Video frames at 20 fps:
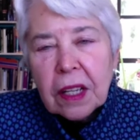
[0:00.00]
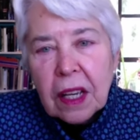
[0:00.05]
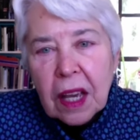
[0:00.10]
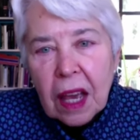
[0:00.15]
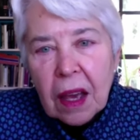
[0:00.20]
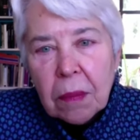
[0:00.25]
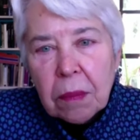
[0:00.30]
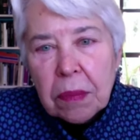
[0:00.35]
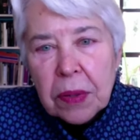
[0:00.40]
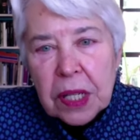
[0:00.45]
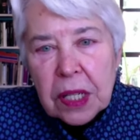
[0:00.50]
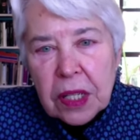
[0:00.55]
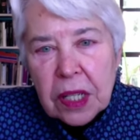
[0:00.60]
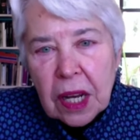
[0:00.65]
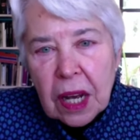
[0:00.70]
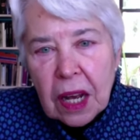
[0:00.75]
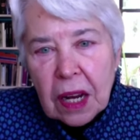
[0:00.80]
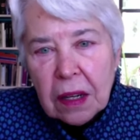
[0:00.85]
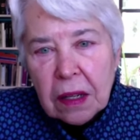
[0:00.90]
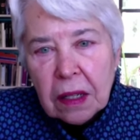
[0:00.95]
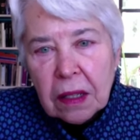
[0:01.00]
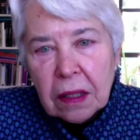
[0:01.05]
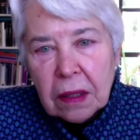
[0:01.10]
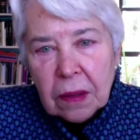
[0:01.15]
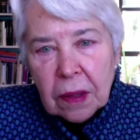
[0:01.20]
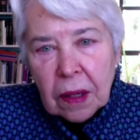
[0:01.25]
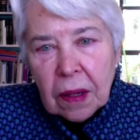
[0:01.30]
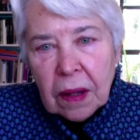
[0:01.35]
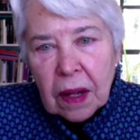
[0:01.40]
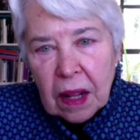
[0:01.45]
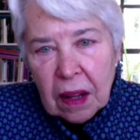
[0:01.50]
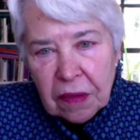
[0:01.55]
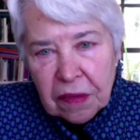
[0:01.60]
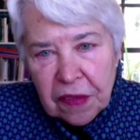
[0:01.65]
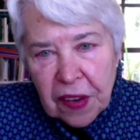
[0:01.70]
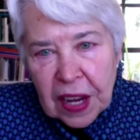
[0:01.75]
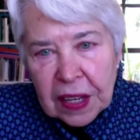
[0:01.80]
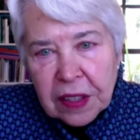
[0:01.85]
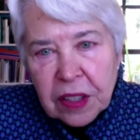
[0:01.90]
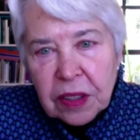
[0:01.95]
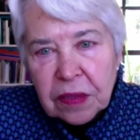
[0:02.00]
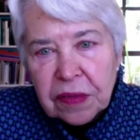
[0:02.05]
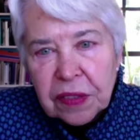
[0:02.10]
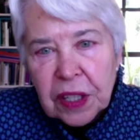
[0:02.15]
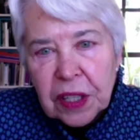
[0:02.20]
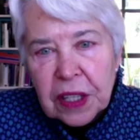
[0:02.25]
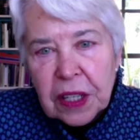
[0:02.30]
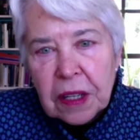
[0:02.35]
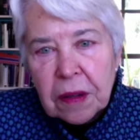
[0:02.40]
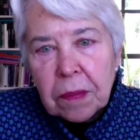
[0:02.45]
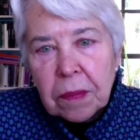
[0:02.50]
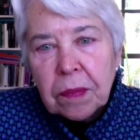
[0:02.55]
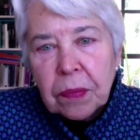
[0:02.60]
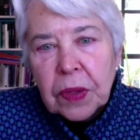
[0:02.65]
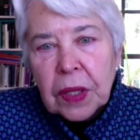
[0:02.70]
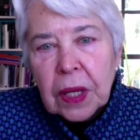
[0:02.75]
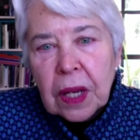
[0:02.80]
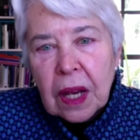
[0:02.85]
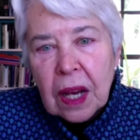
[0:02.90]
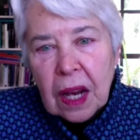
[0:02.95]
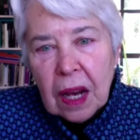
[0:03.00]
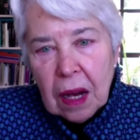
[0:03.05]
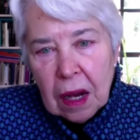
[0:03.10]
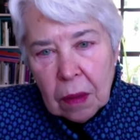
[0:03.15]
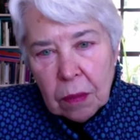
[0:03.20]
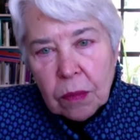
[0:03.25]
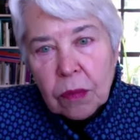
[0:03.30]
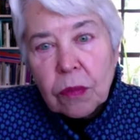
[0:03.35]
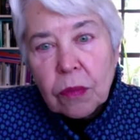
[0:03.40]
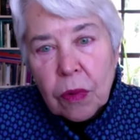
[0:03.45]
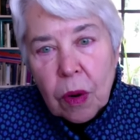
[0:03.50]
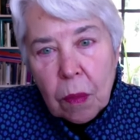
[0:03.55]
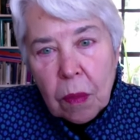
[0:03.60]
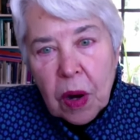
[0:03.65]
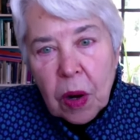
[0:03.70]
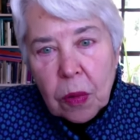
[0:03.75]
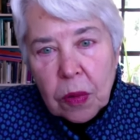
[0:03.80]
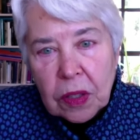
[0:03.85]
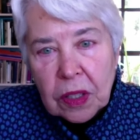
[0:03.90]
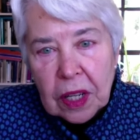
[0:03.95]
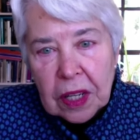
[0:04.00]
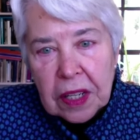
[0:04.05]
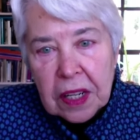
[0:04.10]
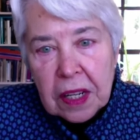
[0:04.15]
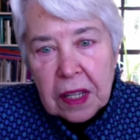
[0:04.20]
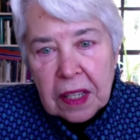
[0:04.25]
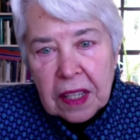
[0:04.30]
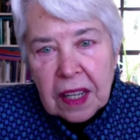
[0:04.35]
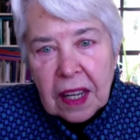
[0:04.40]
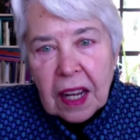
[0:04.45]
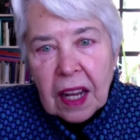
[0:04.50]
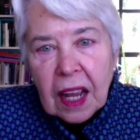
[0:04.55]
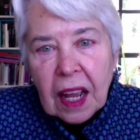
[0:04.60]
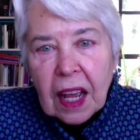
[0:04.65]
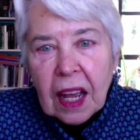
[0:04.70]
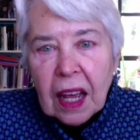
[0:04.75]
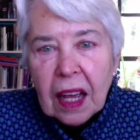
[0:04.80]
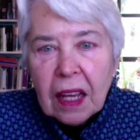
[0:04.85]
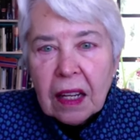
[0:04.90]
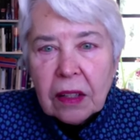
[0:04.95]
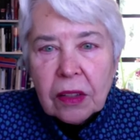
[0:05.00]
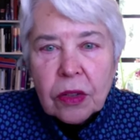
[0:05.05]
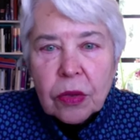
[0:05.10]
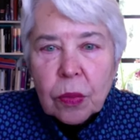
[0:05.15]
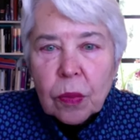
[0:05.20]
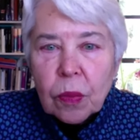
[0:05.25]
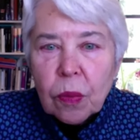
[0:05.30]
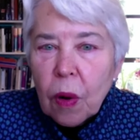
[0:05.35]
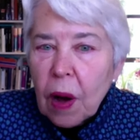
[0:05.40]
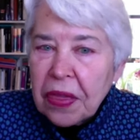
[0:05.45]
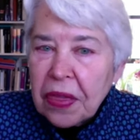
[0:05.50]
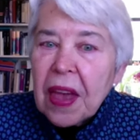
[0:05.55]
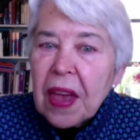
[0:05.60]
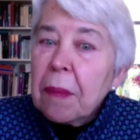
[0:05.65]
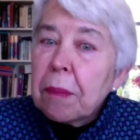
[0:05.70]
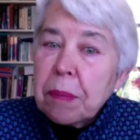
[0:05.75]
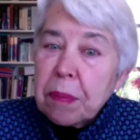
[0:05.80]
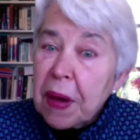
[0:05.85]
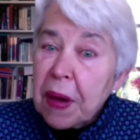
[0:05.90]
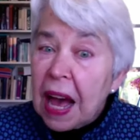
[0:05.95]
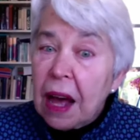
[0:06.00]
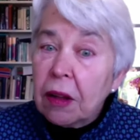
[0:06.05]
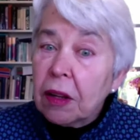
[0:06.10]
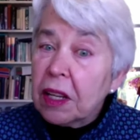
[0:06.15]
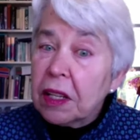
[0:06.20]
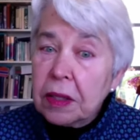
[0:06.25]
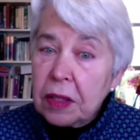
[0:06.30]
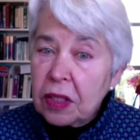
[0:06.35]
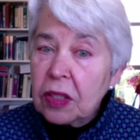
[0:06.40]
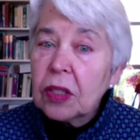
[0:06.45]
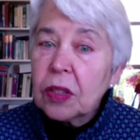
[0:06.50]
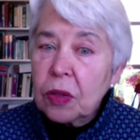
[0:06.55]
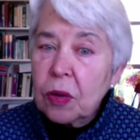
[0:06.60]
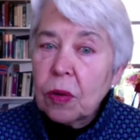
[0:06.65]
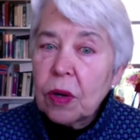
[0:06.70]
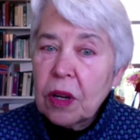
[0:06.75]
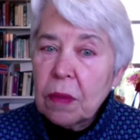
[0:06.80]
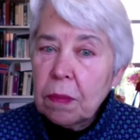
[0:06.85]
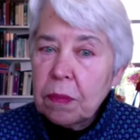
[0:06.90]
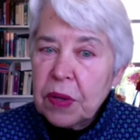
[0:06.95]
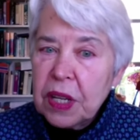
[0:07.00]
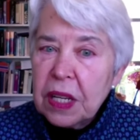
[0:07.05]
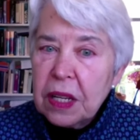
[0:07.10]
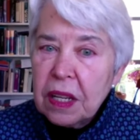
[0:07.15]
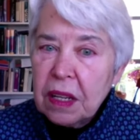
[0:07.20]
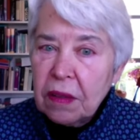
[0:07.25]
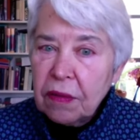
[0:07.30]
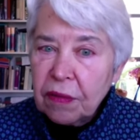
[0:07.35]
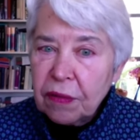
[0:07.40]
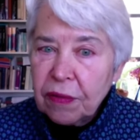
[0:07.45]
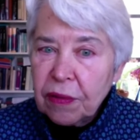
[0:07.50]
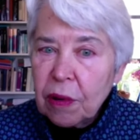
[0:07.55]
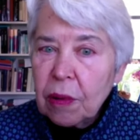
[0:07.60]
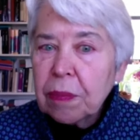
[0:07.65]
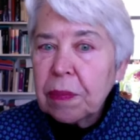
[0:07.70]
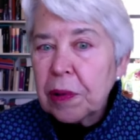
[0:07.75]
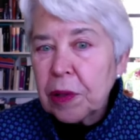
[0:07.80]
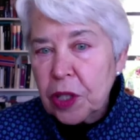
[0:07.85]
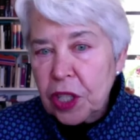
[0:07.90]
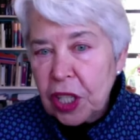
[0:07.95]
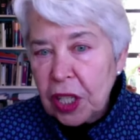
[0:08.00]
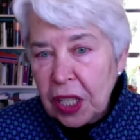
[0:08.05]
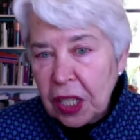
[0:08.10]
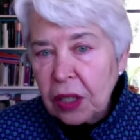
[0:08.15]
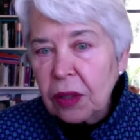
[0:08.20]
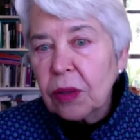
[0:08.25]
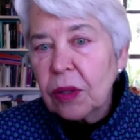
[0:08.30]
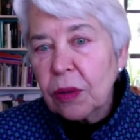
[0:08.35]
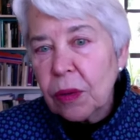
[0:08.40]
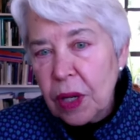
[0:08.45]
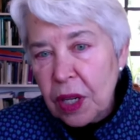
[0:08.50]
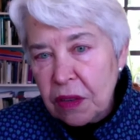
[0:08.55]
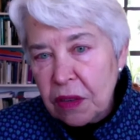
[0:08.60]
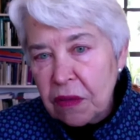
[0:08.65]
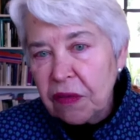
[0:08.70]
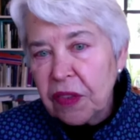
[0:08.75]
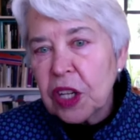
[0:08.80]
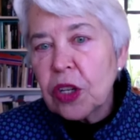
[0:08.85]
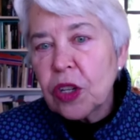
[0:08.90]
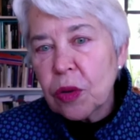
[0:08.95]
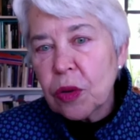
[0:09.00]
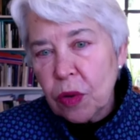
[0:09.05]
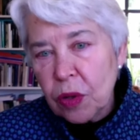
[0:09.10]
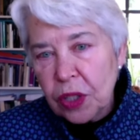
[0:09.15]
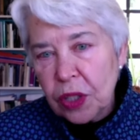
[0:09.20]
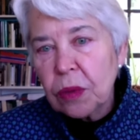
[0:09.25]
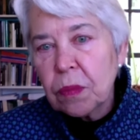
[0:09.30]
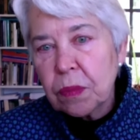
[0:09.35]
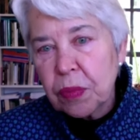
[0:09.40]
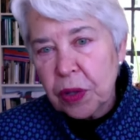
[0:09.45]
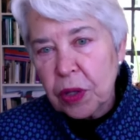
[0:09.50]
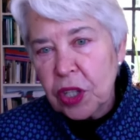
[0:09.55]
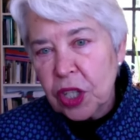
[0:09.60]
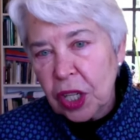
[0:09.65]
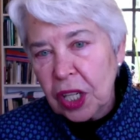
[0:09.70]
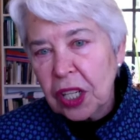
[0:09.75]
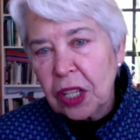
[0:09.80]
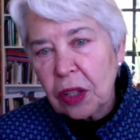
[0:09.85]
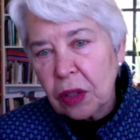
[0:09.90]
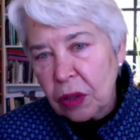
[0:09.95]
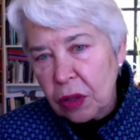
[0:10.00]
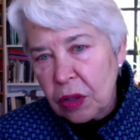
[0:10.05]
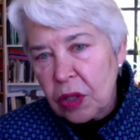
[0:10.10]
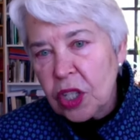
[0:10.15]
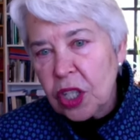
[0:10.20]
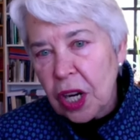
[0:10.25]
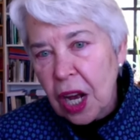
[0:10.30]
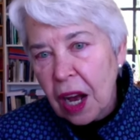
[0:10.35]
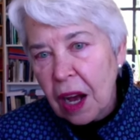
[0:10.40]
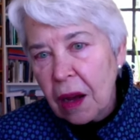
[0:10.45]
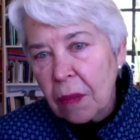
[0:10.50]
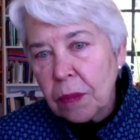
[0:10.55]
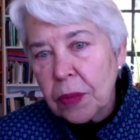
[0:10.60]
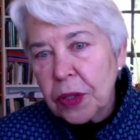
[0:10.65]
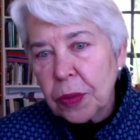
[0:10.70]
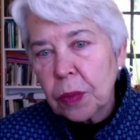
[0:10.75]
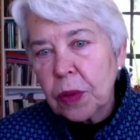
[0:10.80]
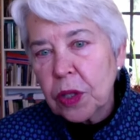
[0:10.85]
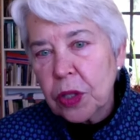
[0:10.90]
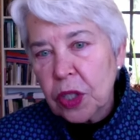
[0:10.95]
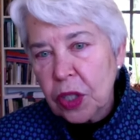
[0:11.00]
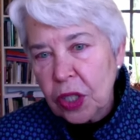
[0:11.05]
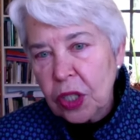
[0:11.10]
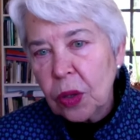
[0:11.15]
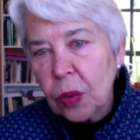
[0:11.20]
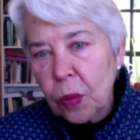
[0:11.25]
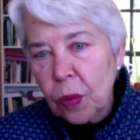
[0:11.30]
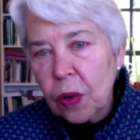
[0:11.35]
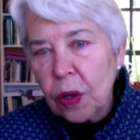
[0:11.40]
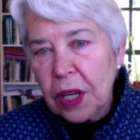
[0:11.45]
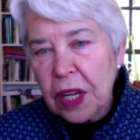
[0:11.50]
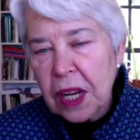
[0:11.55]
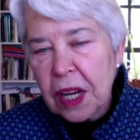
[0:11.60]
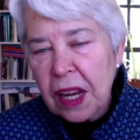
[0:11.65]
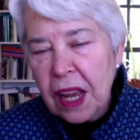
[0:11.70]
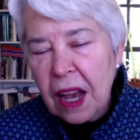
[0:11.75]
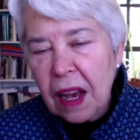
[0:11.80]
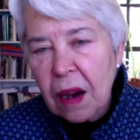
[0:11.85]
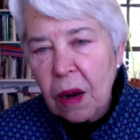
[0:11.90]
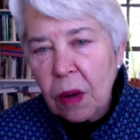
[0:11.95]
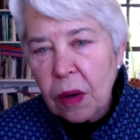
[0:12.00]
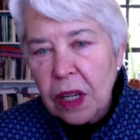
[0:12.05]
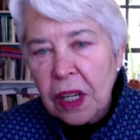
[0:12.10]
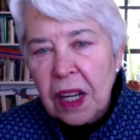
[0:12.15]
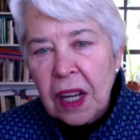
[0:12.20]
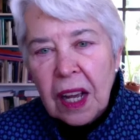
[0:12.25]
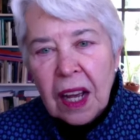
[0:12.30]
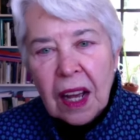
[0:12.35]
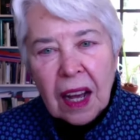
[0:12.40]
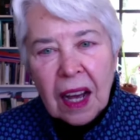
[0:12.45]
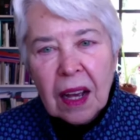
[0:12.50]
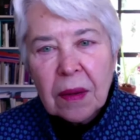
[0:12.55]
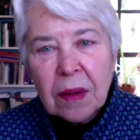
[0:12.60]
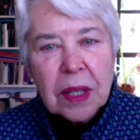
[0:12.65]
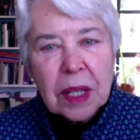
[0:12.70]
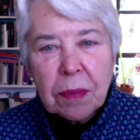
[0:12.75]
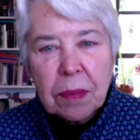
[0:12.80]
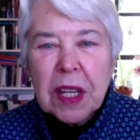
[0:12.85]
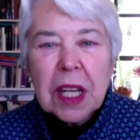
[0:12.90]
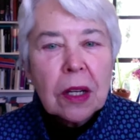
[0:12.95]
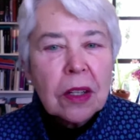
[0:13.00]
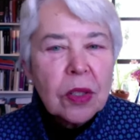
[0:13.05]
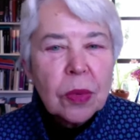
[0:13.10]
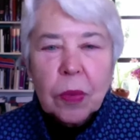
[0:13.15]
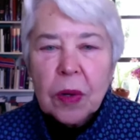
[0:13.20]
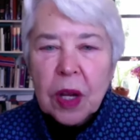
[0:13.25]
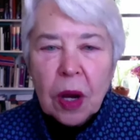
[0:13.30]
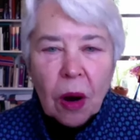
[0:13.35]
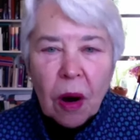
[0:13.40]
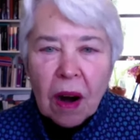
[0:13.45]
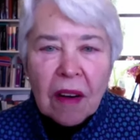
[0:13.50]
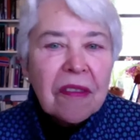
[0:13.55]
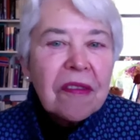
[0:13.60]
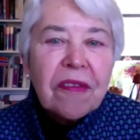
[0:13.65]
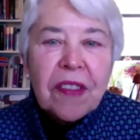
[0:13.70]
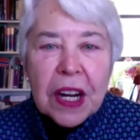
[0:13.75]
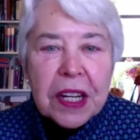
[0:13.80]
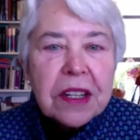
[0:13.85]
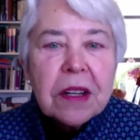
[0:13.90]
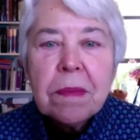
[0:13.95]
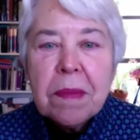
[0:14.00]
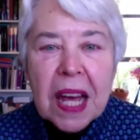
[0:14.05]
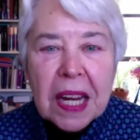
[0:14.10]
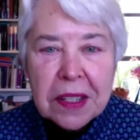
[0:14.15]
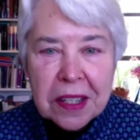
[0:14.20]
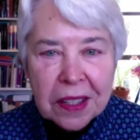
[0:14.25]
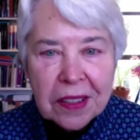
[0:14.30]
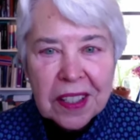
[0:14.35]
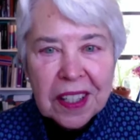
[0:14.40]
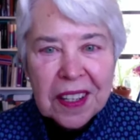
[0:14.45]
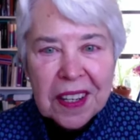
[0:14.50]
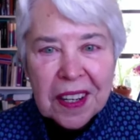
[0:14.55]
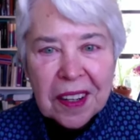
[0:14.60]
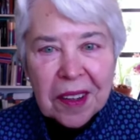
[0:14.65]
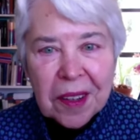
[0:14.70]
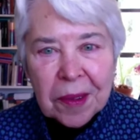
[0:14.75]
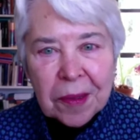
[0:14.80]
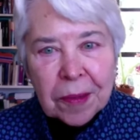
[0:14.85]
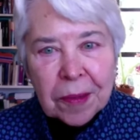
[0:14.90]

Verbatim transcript: can be done effectively um, remotely. And what that balance is going to be for particular individuals and particular jobs, we're still working out. I mean, because we are fundamentally